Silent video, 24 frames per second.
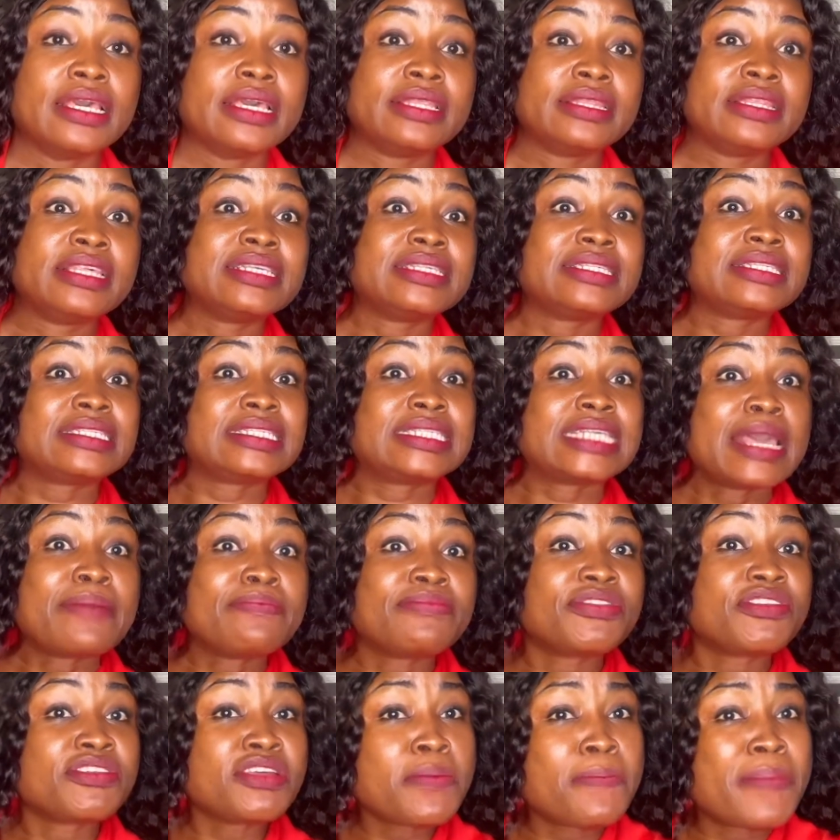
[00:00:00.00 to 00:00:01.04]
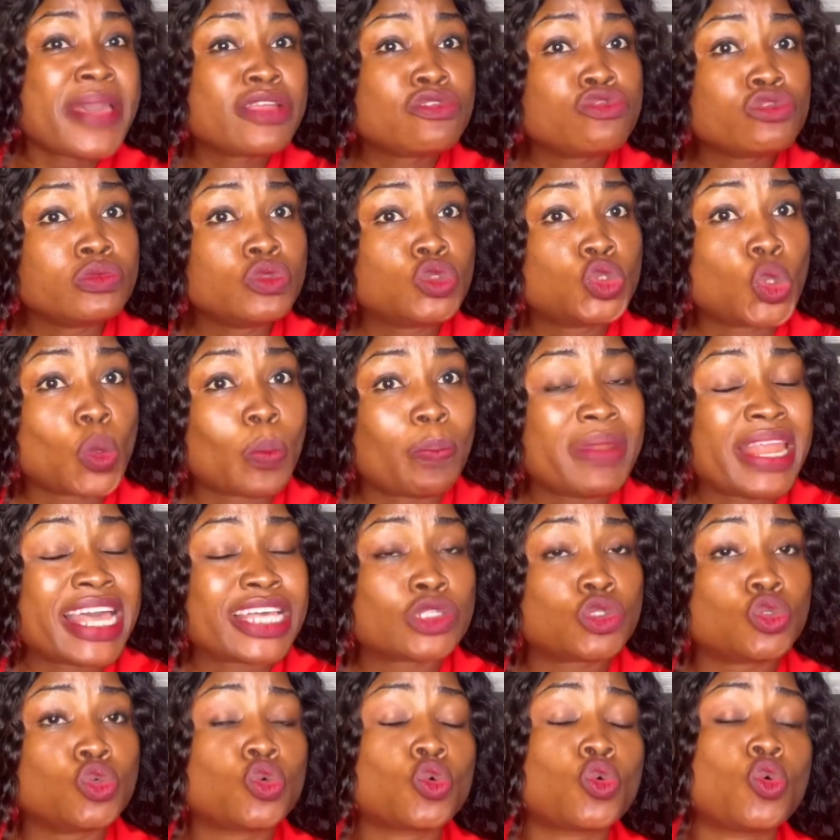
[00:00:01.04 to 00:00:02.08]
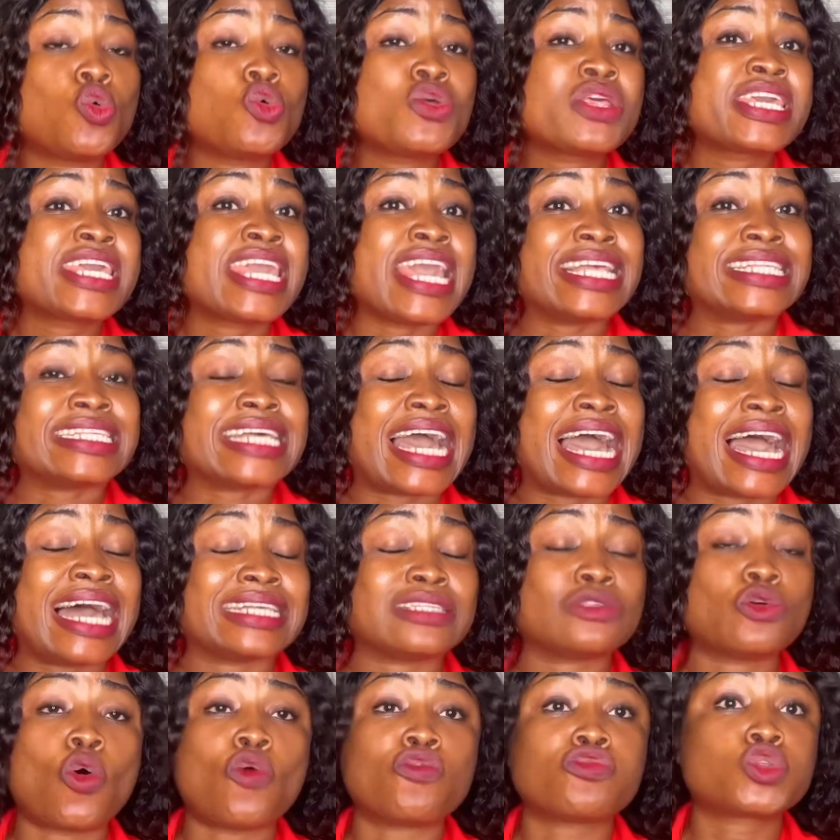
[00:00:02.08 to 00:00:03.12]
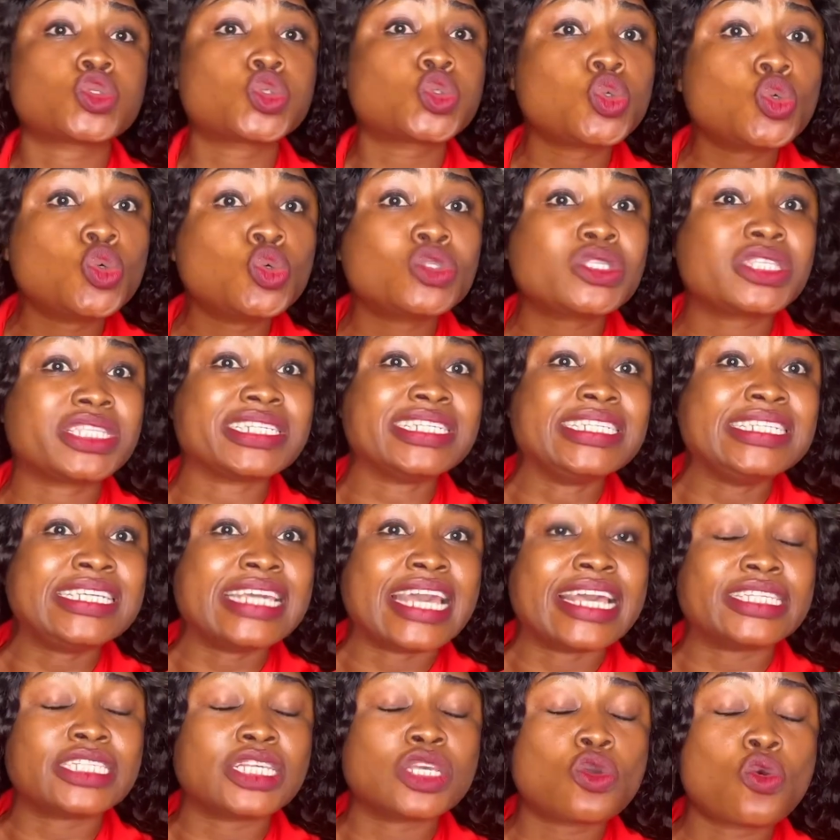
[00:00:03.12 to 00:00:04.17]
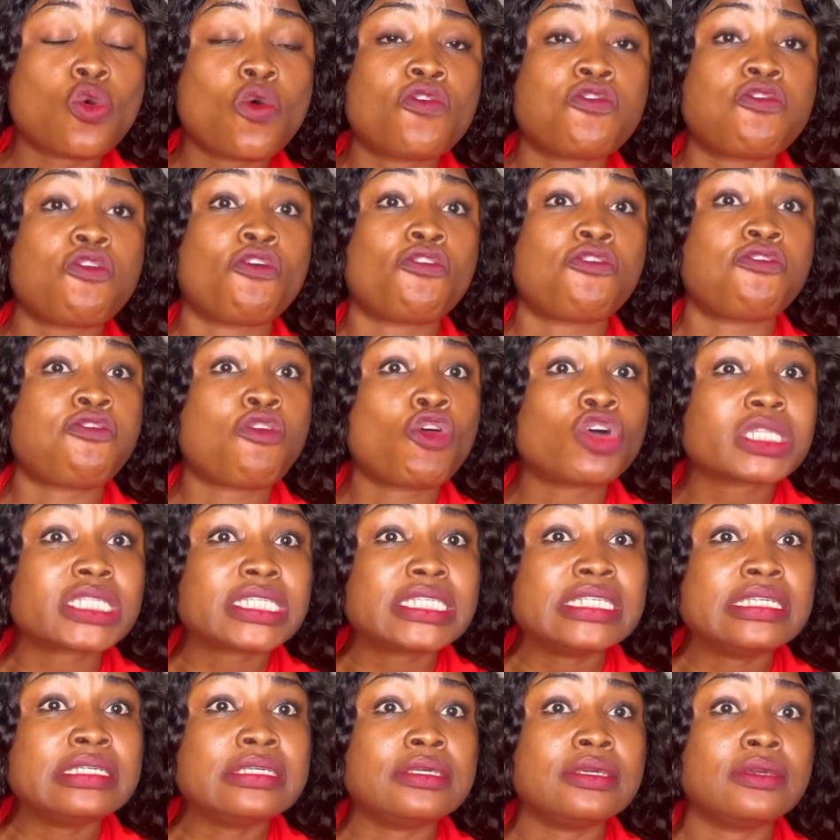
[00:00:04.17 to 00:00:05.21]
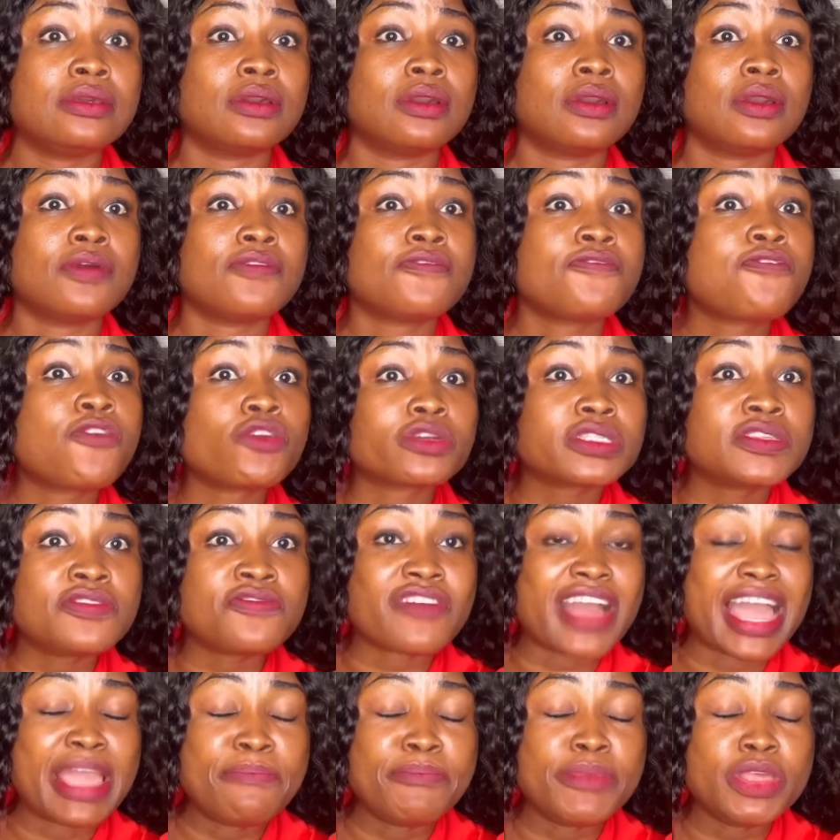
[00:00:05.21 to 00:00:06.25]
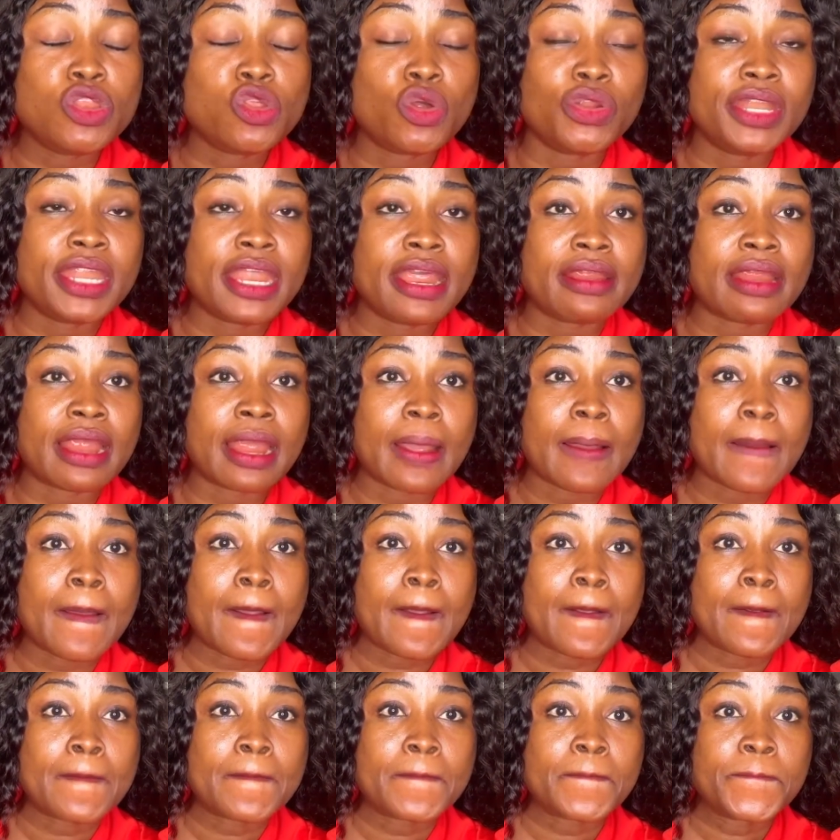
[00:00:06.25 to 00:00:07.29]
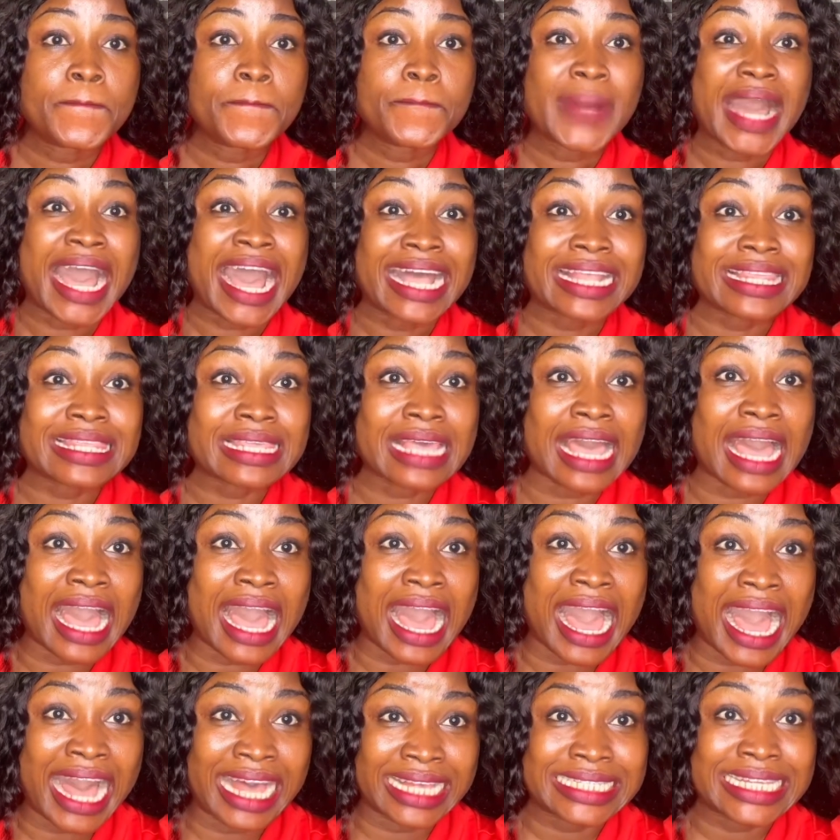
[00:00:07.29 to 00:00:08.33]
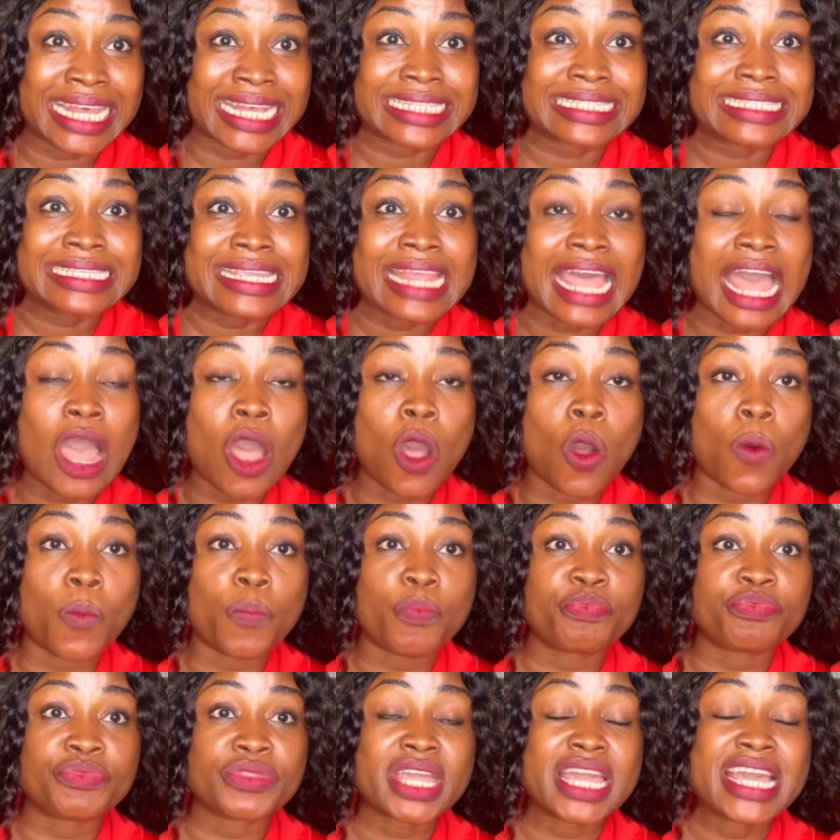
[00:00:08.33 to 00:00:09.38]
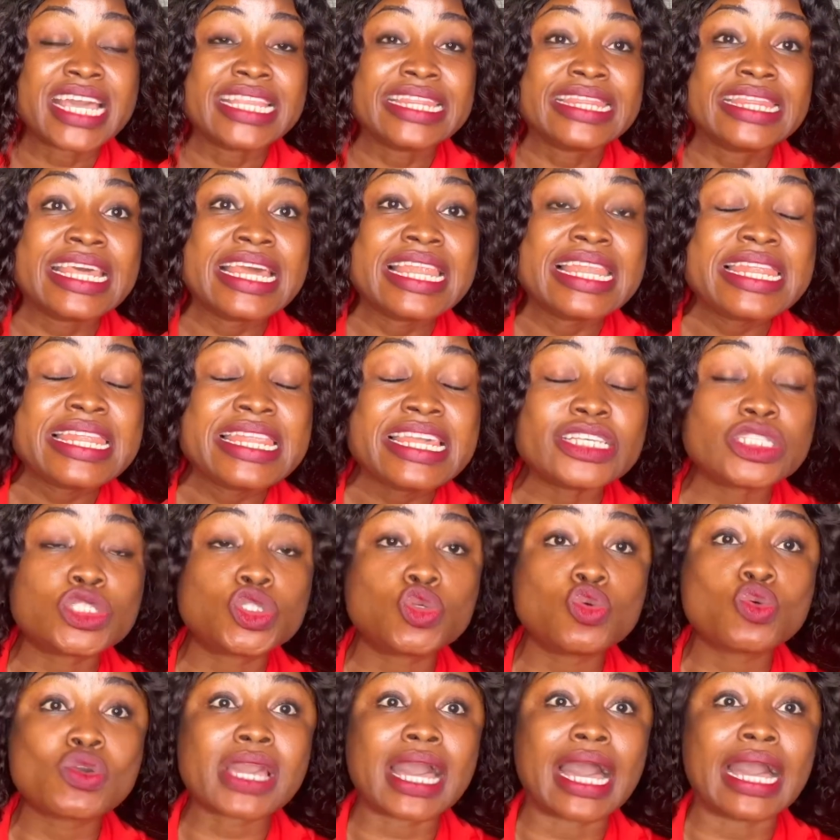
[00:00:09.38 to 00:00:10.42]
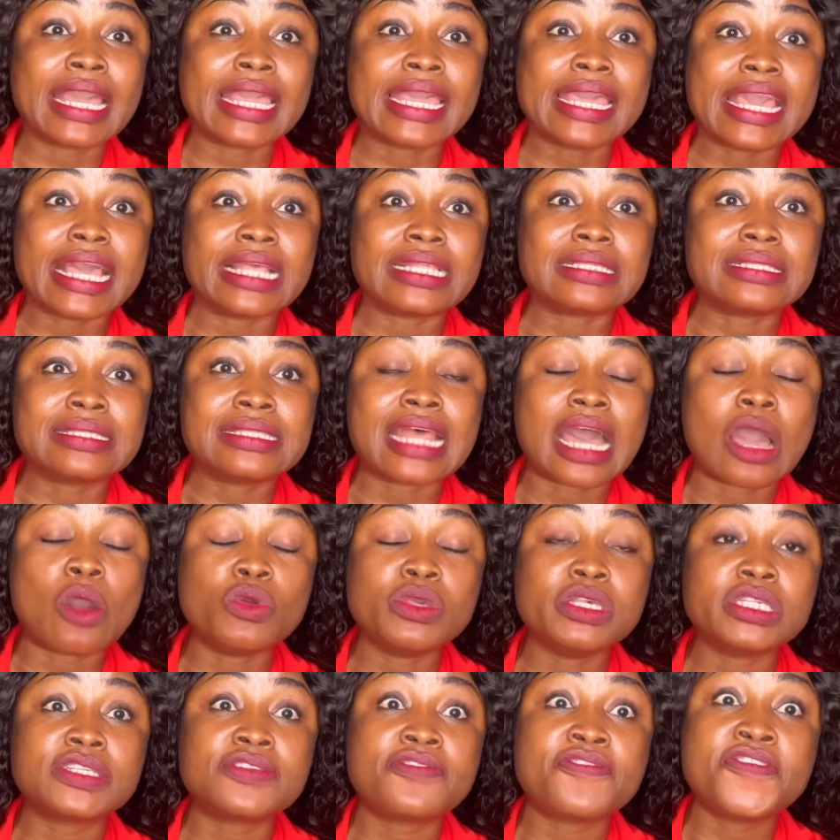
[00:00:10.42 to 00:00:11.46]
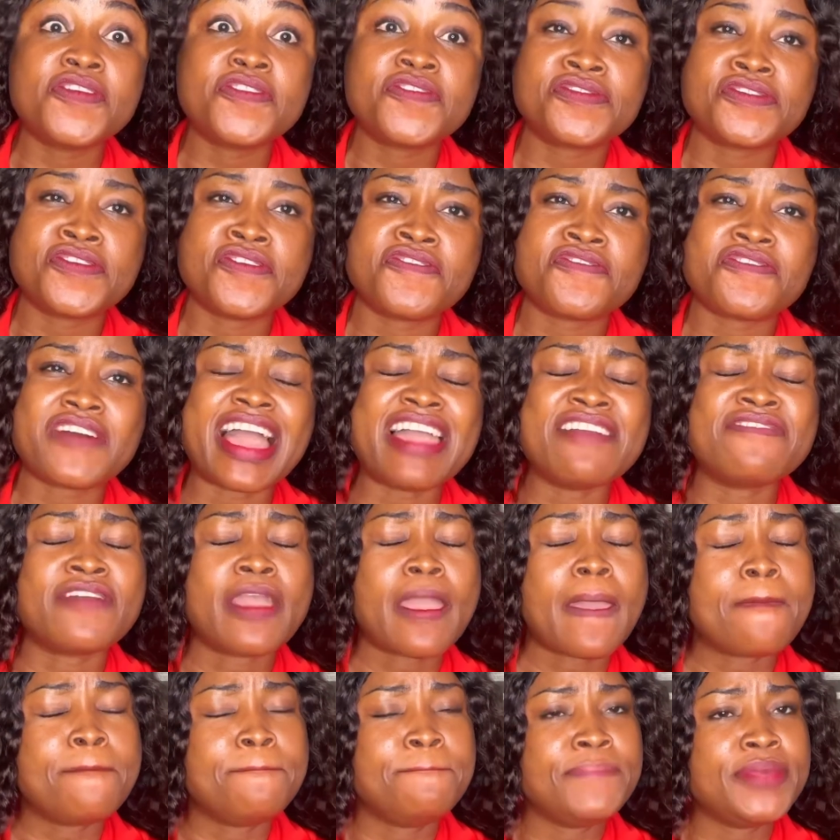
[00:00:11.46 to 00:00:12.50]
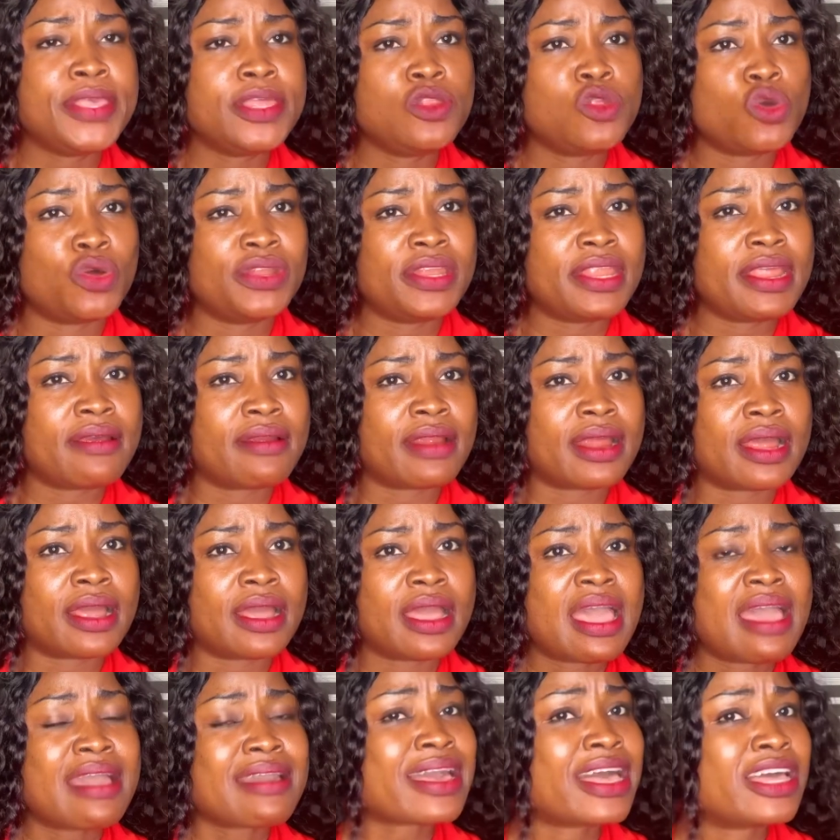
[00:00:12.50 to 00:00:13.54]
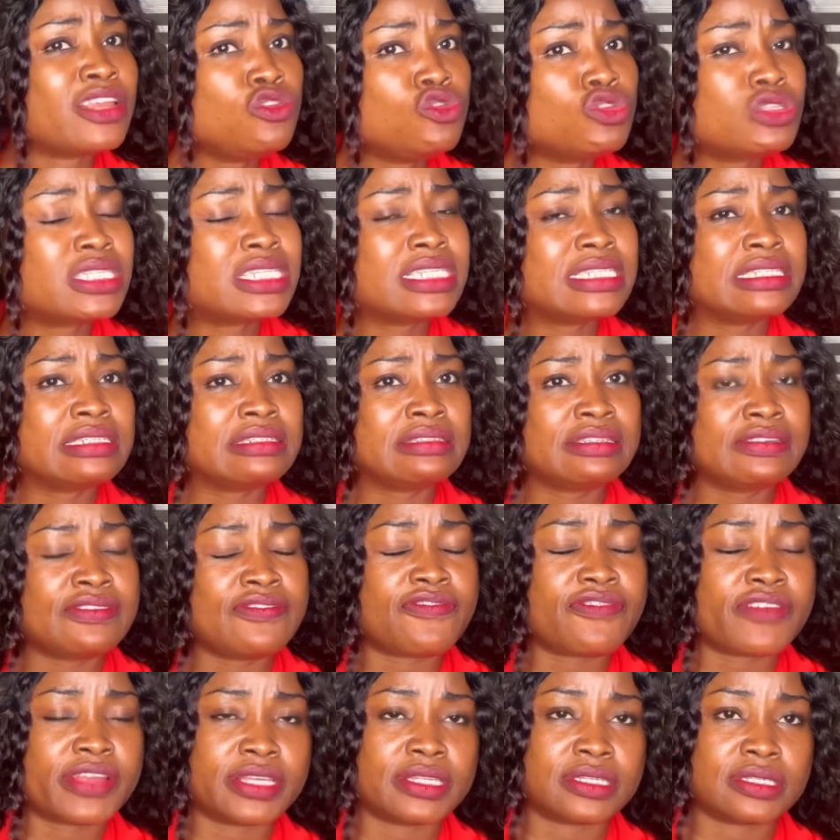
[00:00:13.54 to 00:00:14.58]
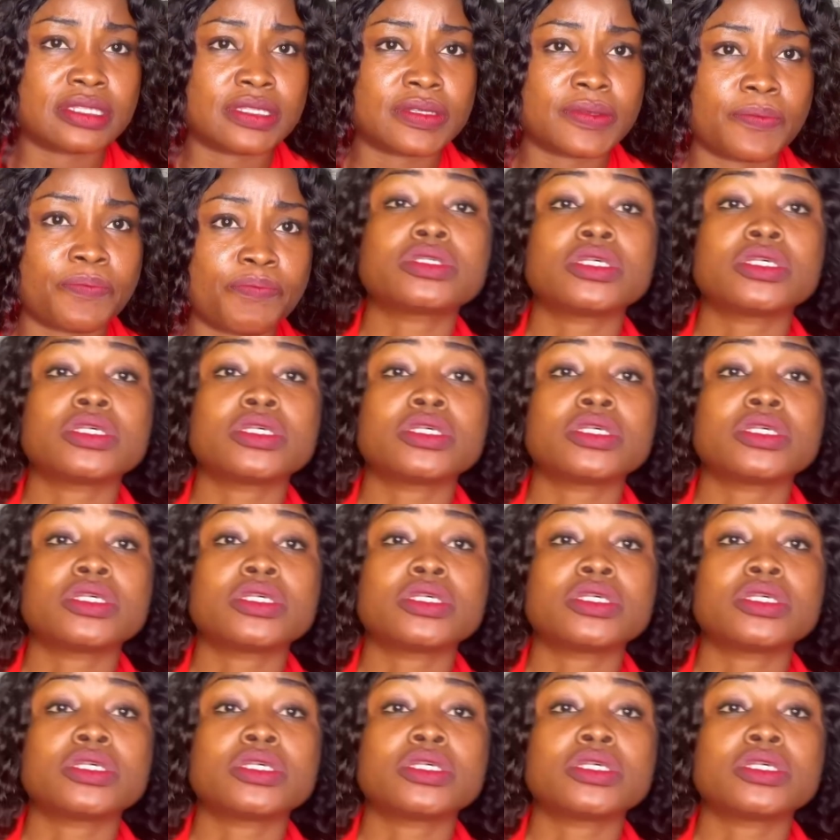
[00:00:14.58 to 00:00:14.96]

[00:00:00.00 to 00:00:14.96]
The same three-bedroom duplex you could get as of 2-3 years ago for 40-45 million naira, as at now, the least you can get now is 55 million naira. Can you see the difference?